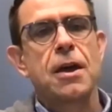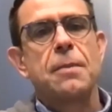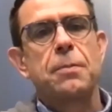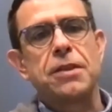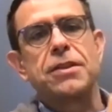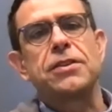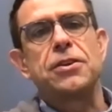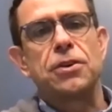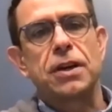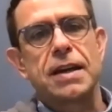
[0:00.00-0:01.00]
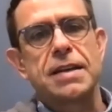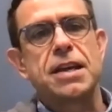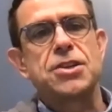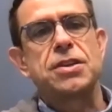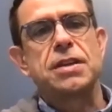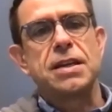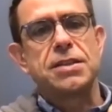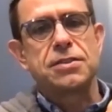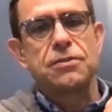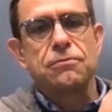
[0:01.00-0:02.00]
But I think the organization
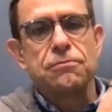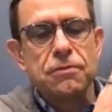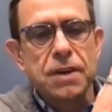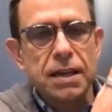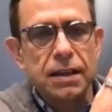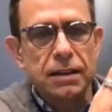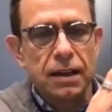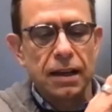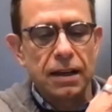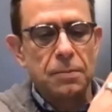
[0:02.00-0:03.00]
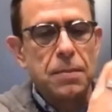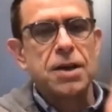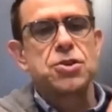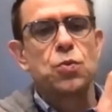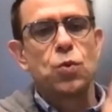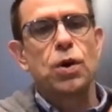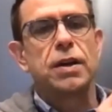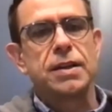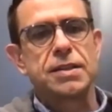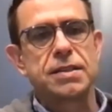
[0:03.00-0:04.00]
needs to reimagine
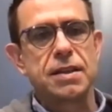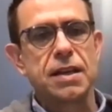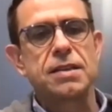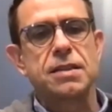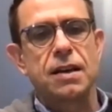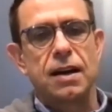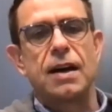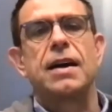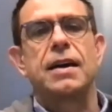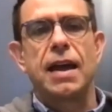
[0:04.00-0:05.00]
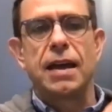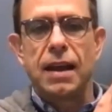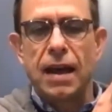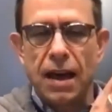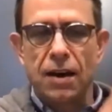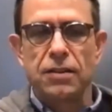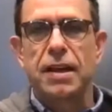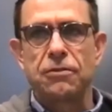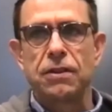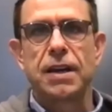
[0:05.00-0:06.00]
what its needs are and how
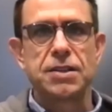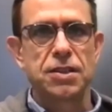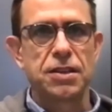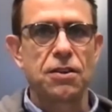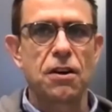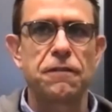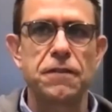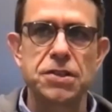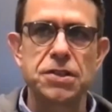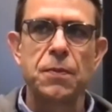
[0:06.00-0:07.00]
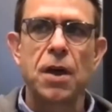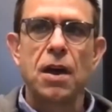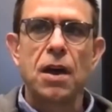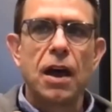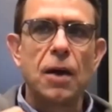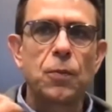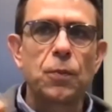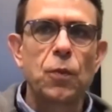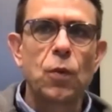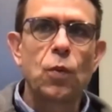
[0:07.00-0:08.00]
they relate to the office. And
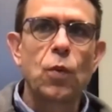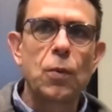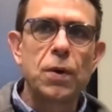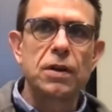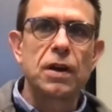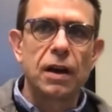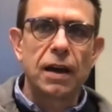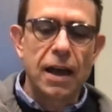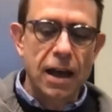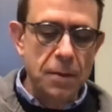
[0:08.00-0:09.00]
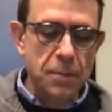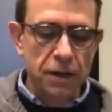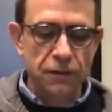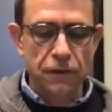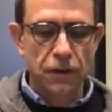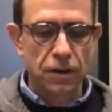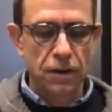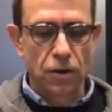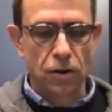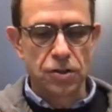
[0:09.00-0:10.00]
what we are aiming
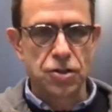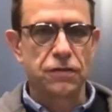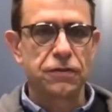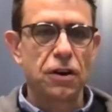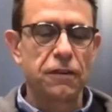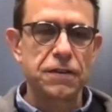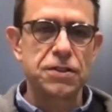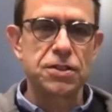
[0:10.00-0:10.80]
for Alt-Shift Office